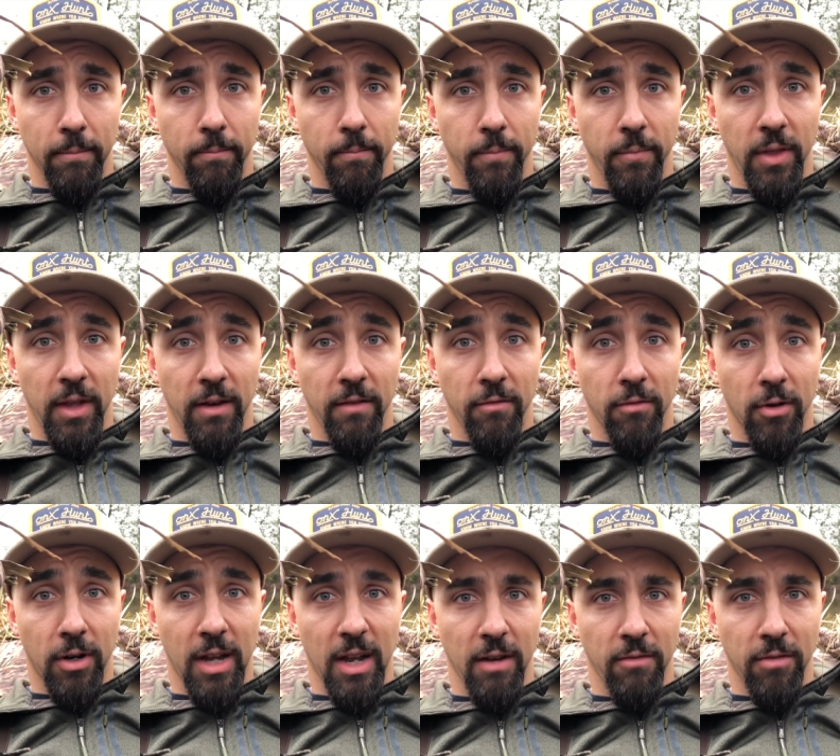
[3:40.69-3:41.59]
that are
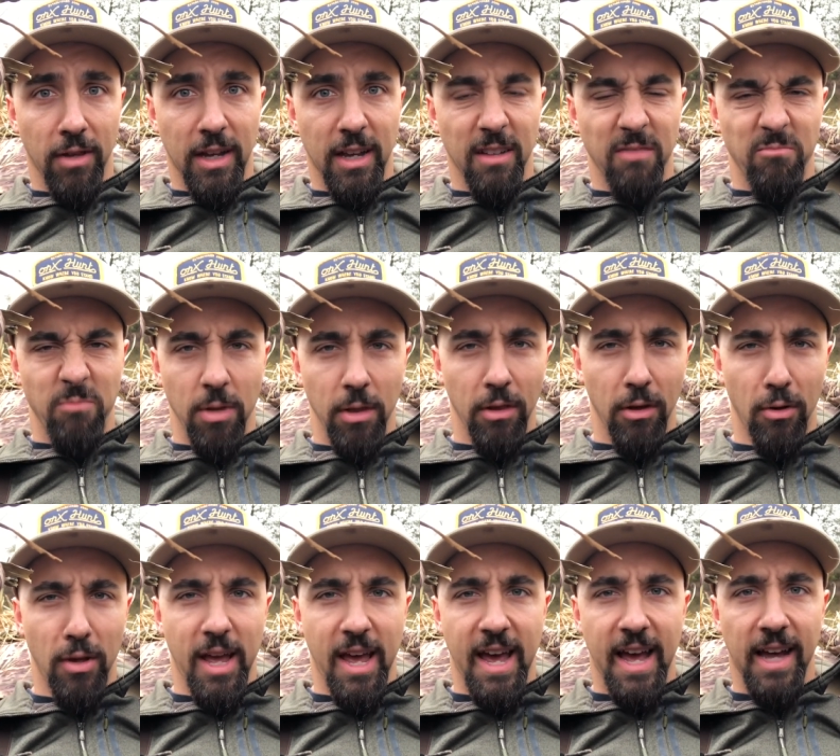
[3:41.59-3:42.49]
kind of like a
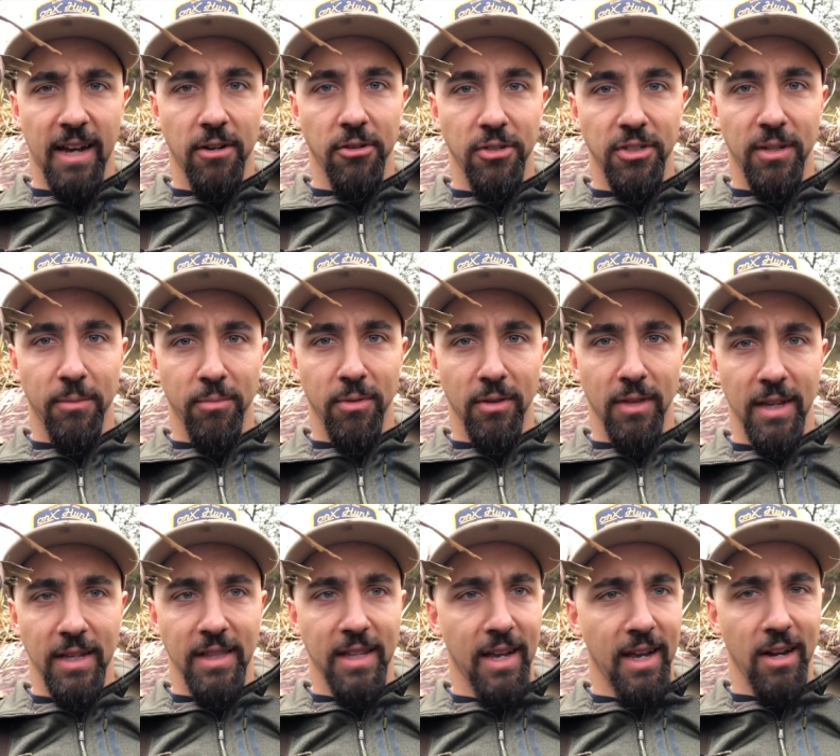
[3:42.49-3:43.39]
little hack or something
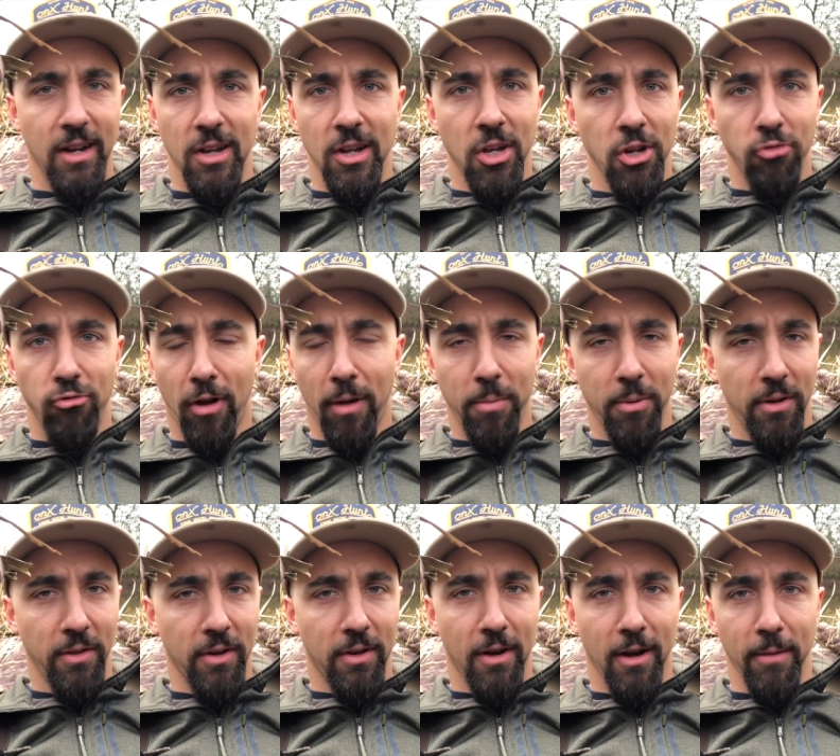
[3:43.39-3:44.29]
like that, drop
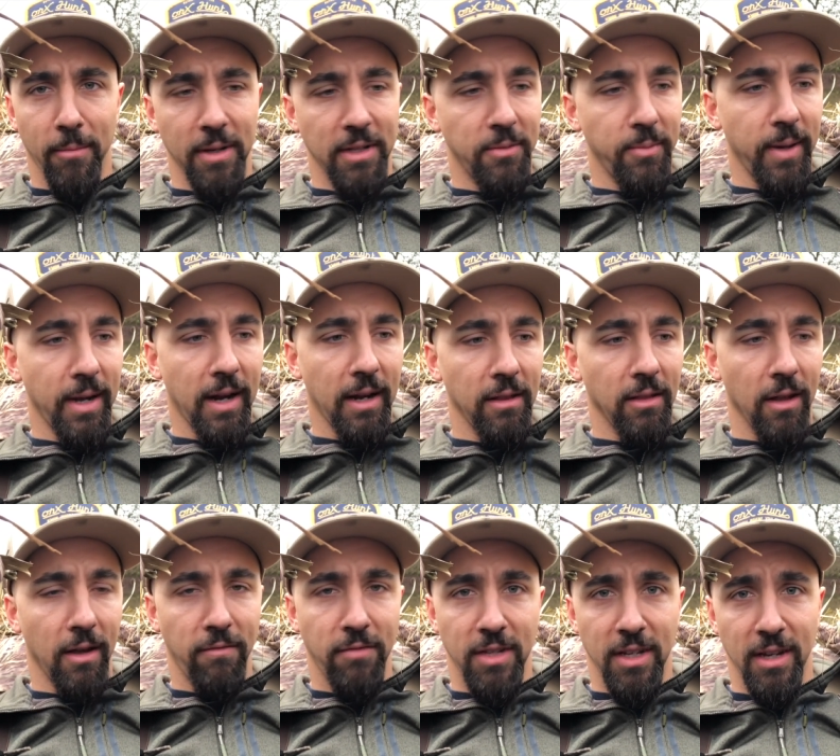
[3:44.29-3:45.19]
it in the comments, man. I'd
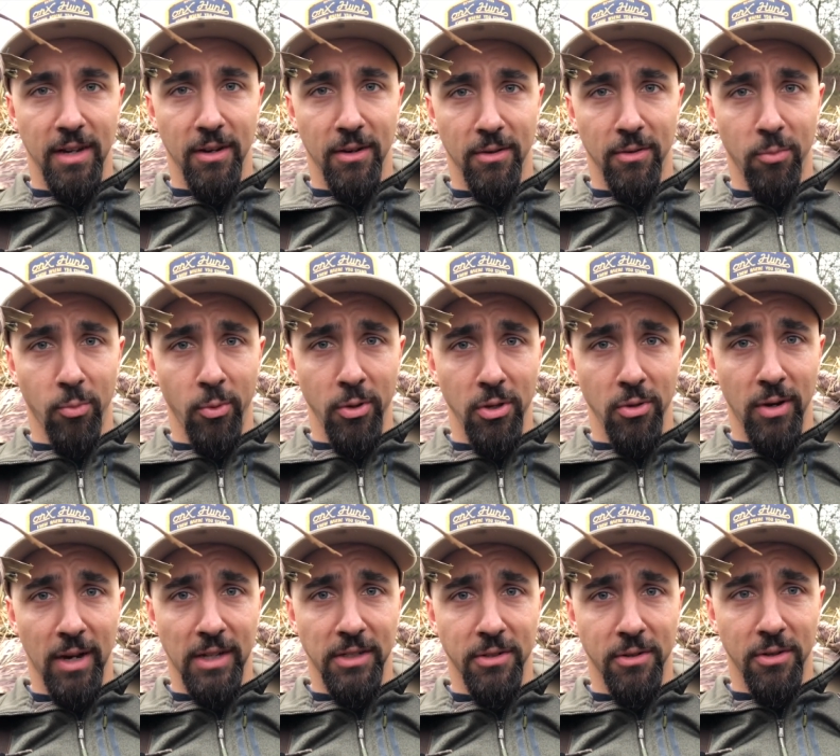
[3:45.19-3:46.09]
love to hear what you
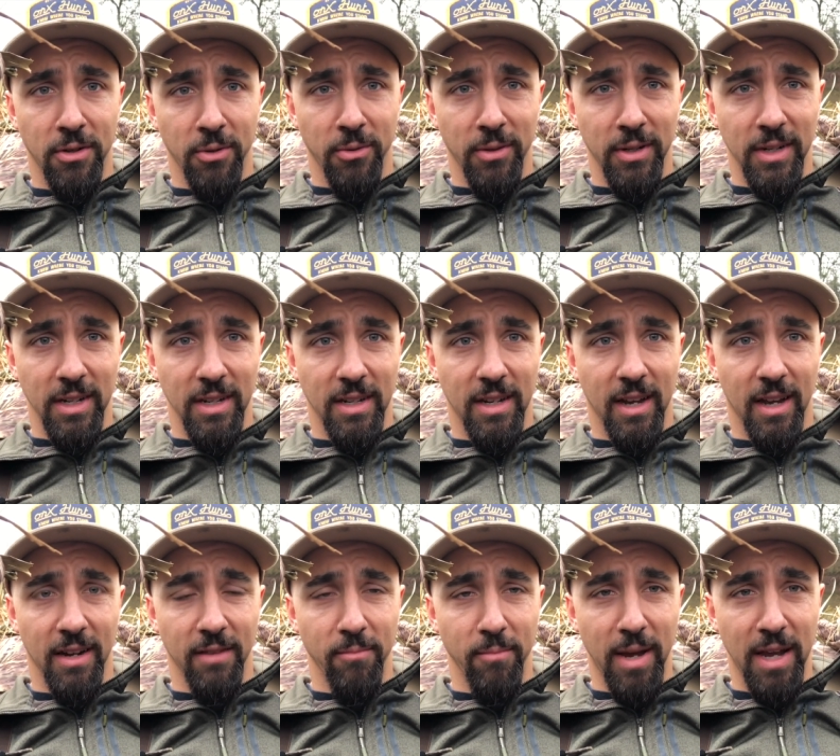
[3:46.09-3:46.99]
guys are doing and
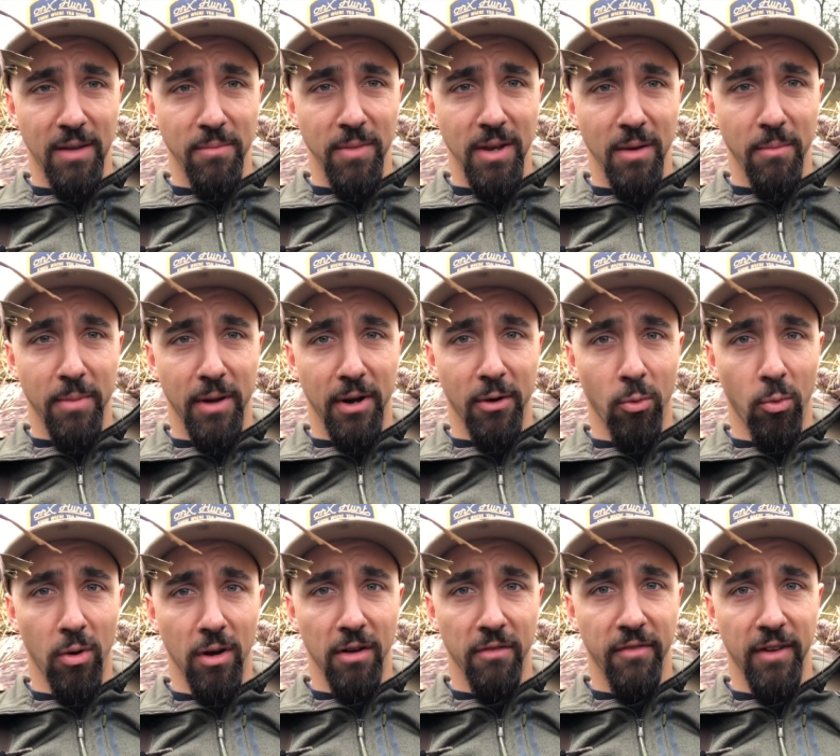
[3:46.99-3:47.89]
kind of make me a better
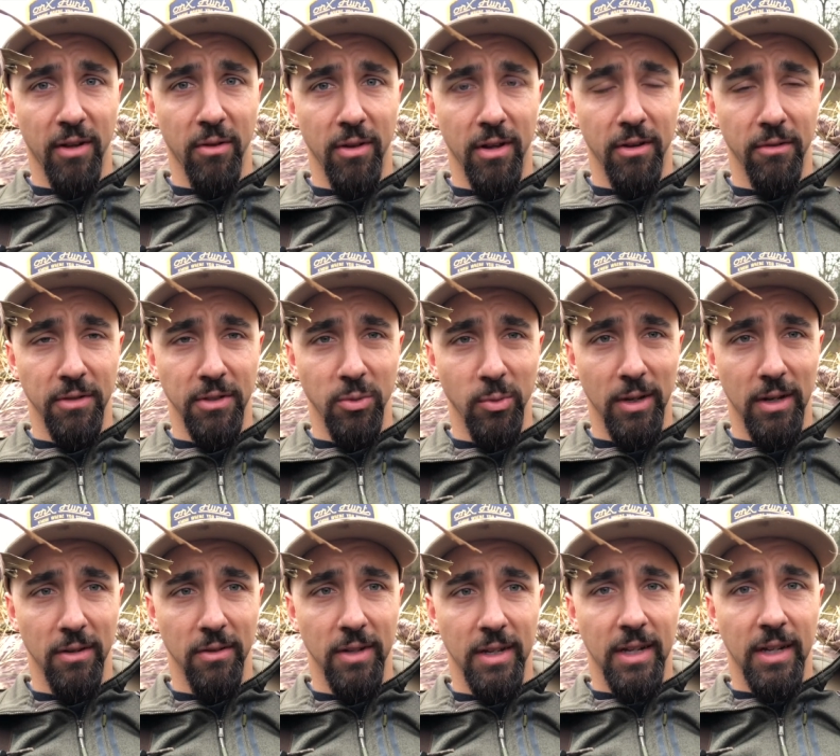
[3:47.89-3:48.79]
waterfowl hunter as
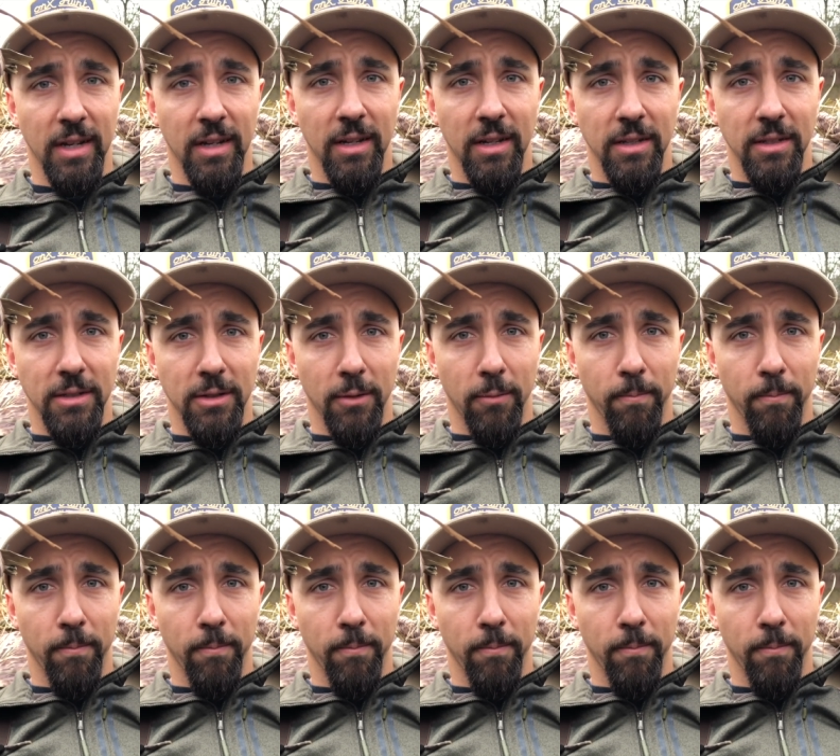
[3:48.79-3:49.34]
well. So,